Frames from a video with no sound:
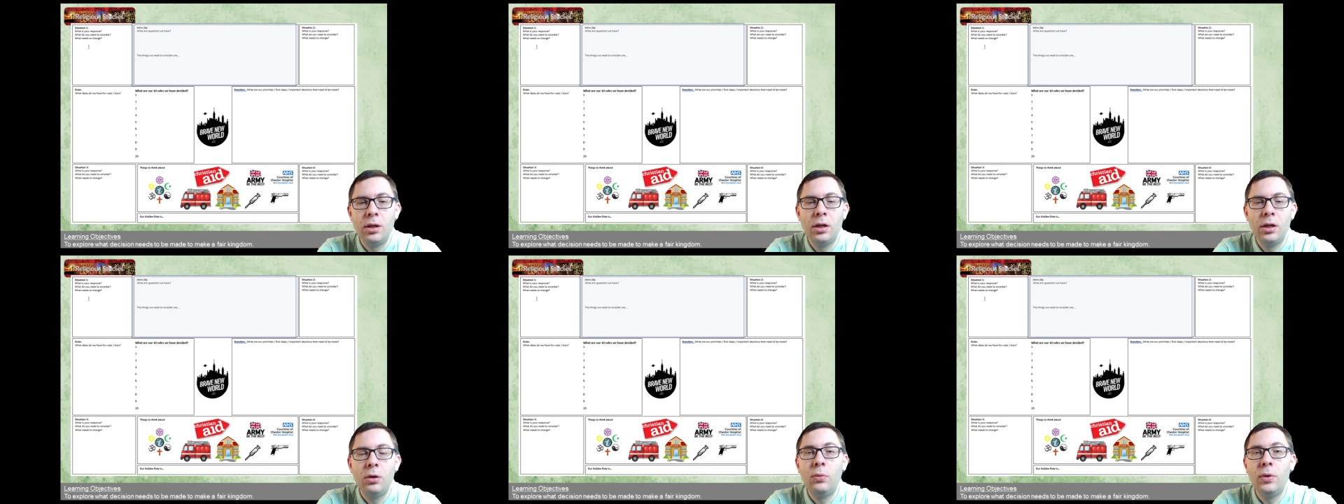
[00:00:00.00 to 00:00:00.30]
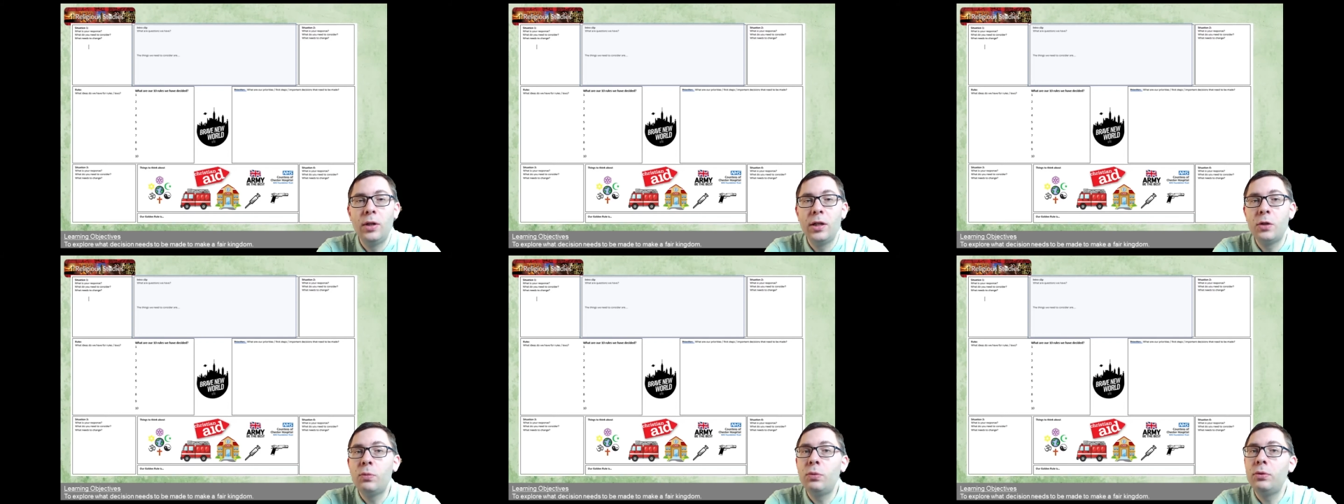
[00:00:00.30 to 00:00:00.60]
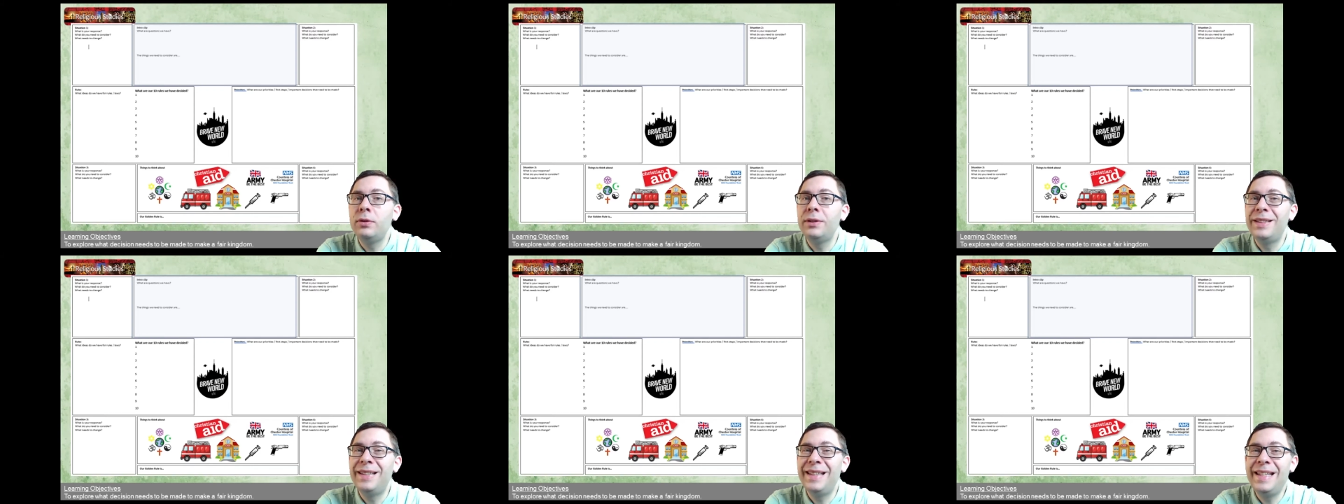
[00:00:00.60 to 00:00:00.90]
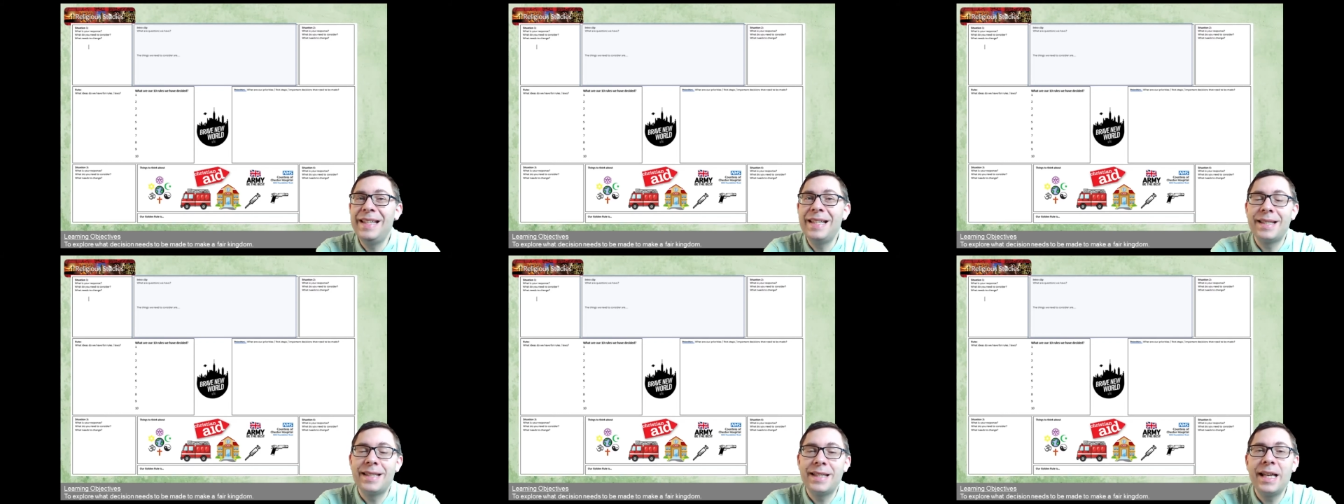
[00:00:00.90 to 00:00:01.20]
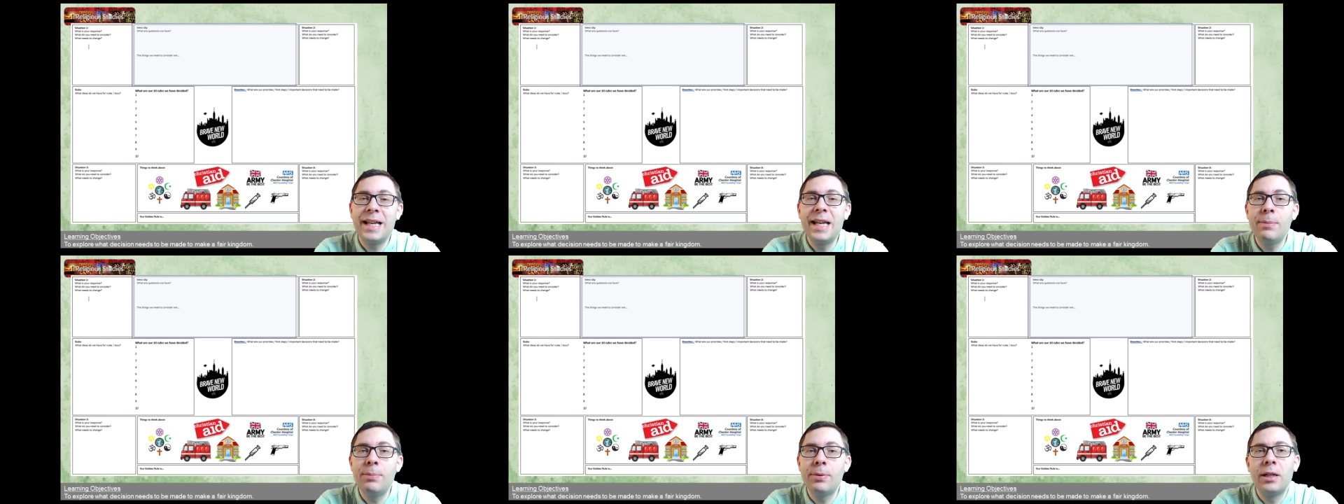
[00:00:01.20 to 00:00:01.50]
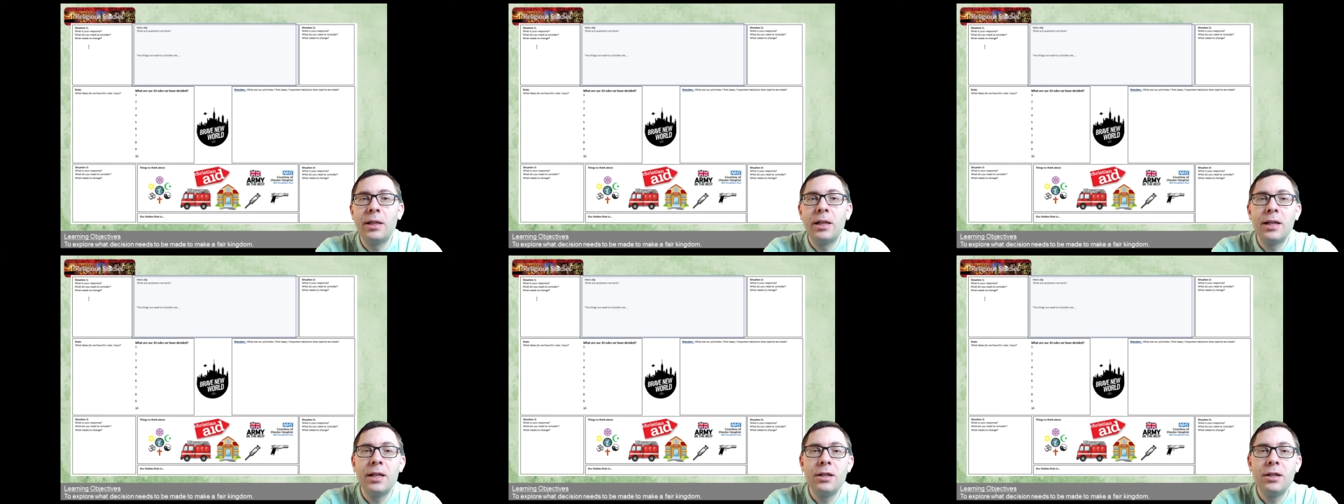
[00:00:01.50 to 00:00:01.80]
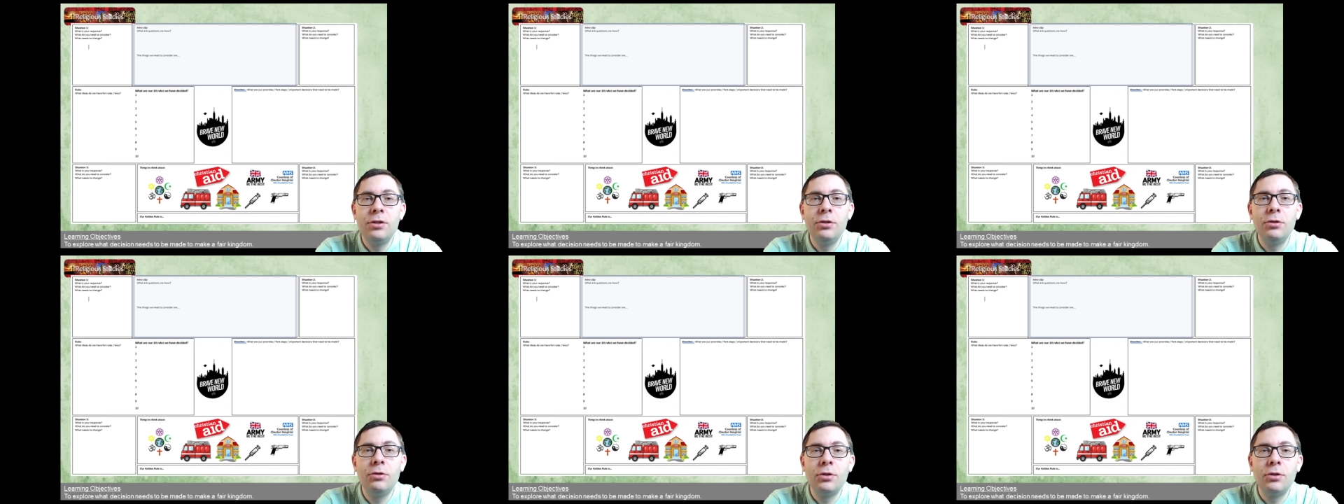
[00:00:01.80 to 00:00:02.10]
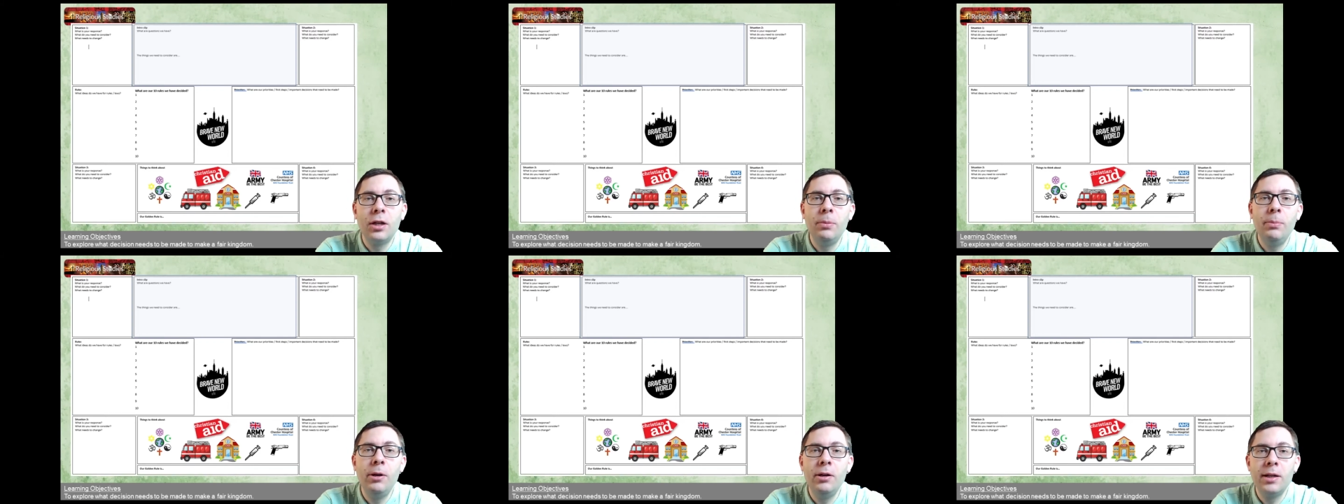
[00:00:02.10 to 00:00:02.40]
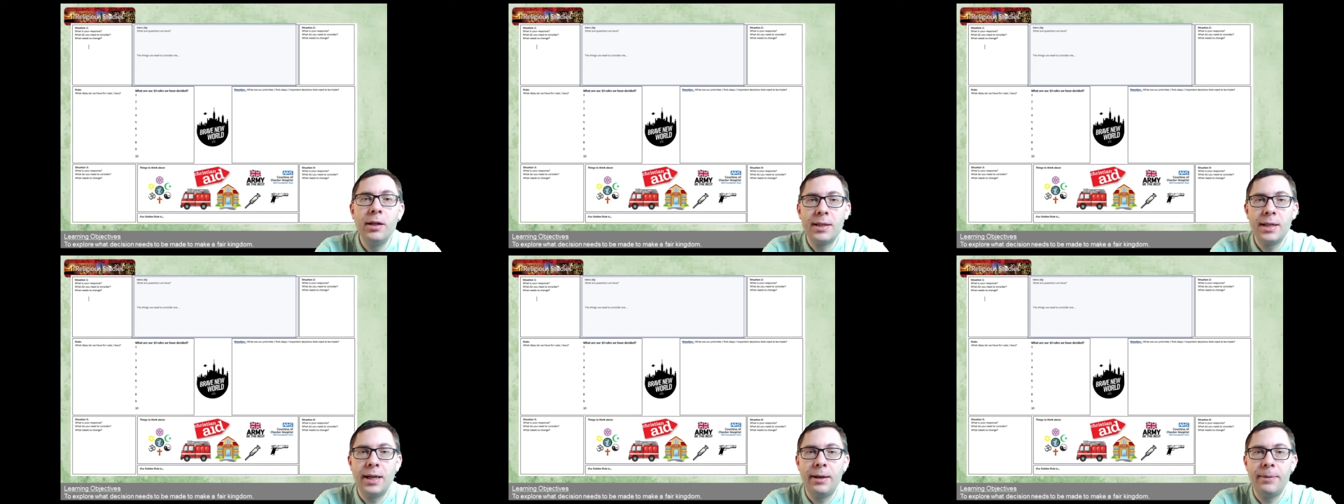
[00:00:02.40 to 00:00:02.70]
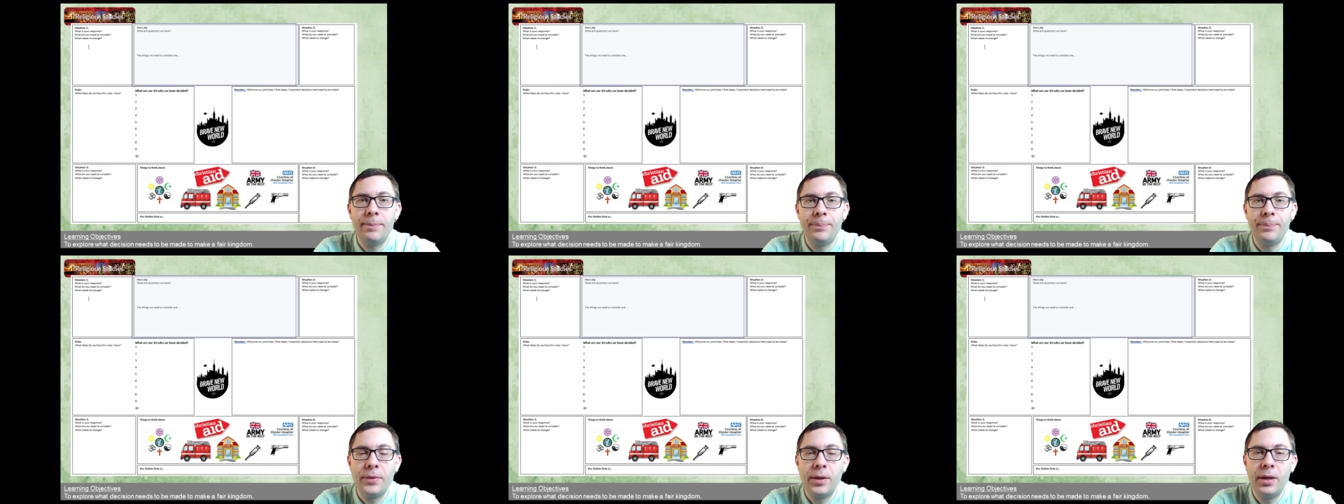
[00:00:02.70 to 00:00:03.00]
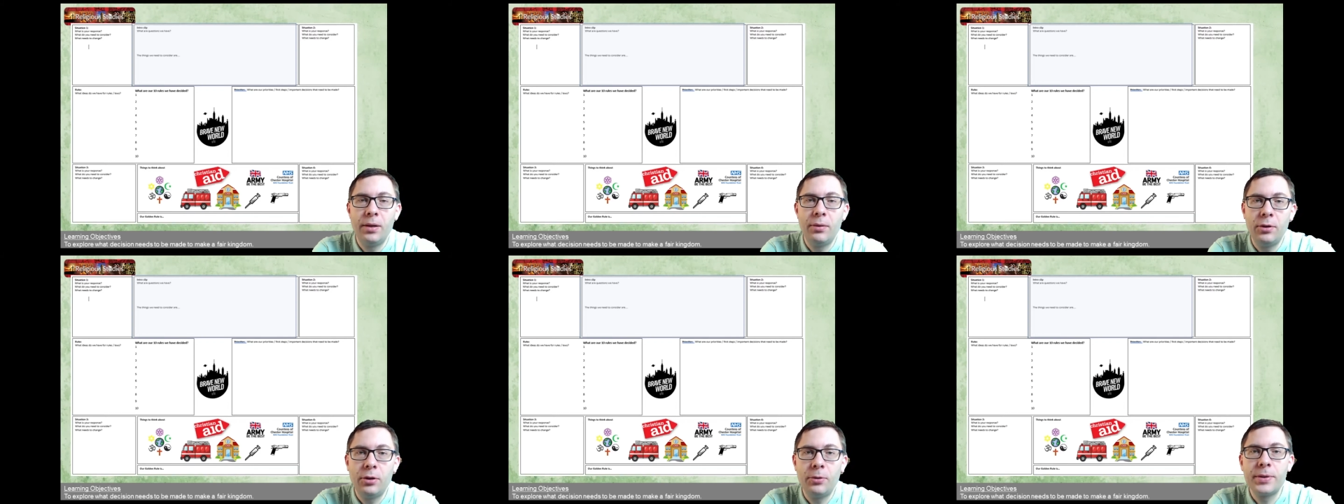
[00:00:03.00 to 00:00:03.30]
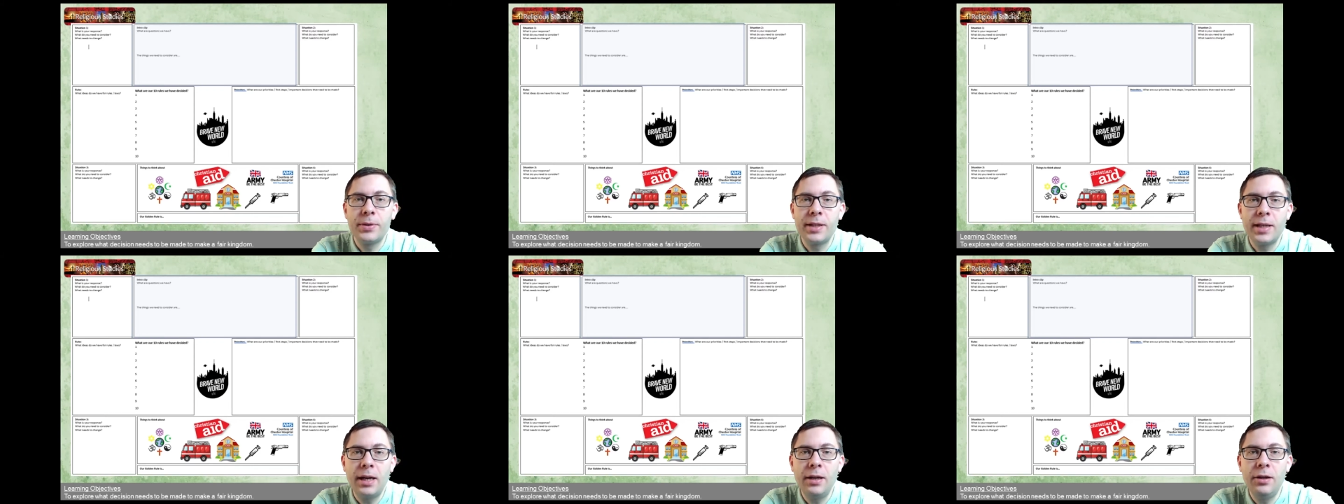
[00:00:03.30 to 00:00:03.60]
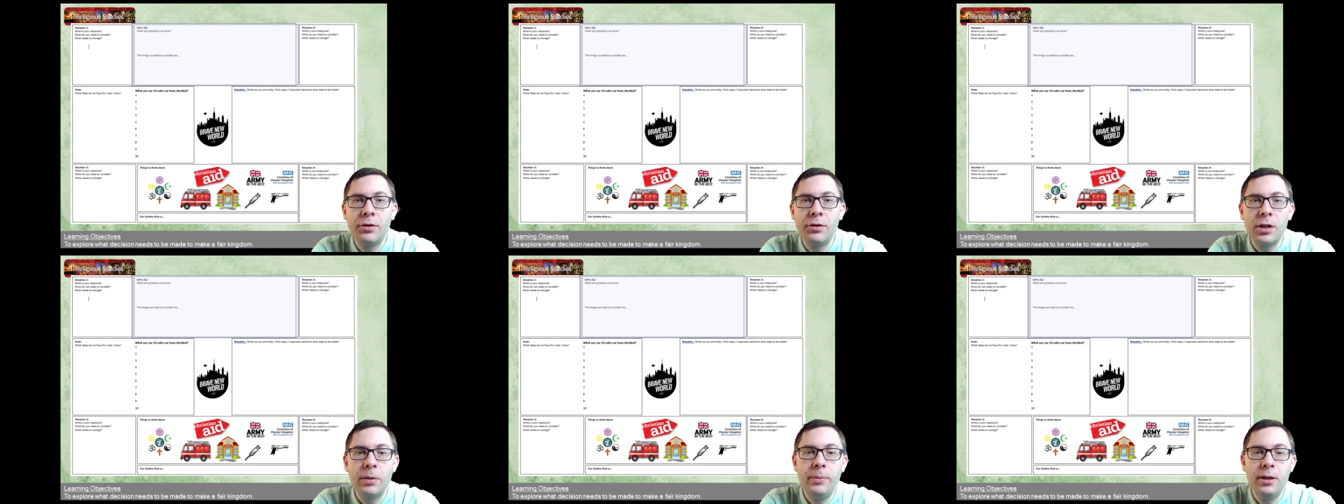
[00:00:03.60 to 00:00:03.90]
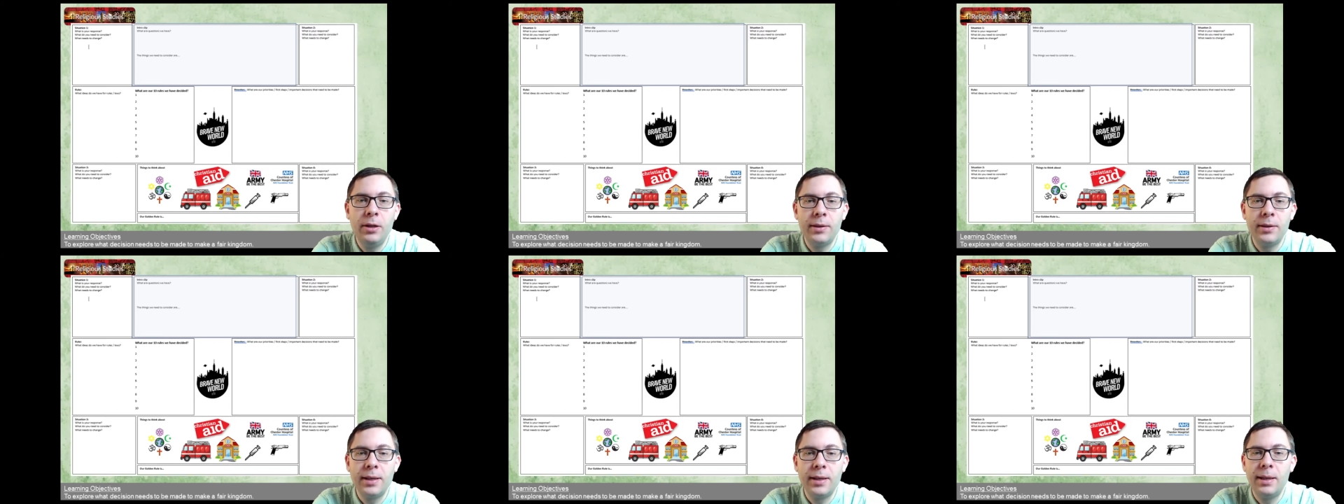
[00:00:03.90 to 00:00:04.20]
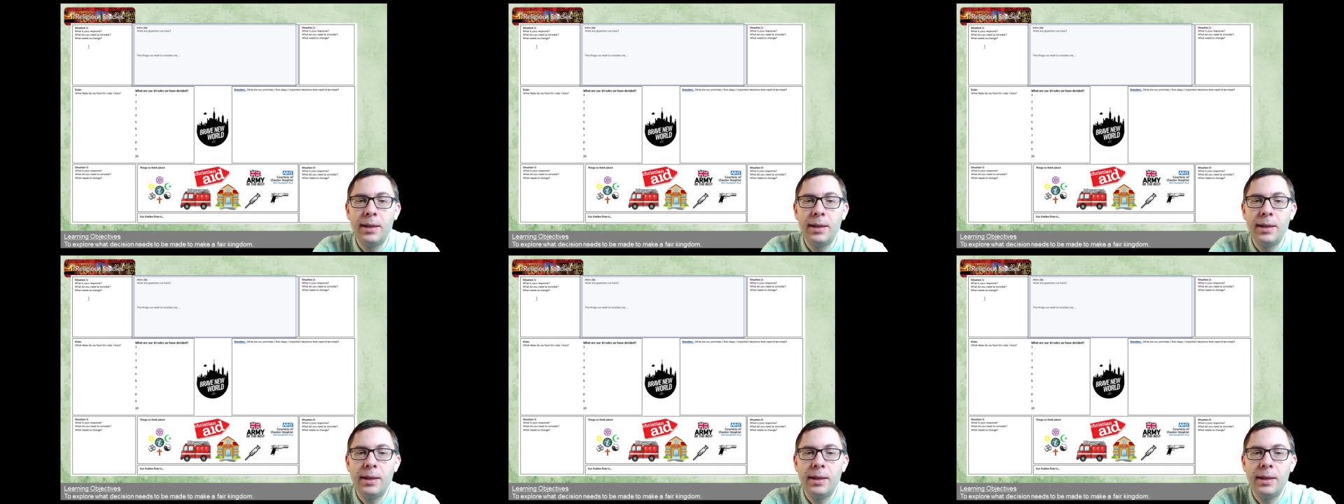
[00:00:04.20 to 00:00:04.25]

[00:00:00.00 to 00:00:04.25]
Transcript: which will destabilize your community. It will upset your community. Let me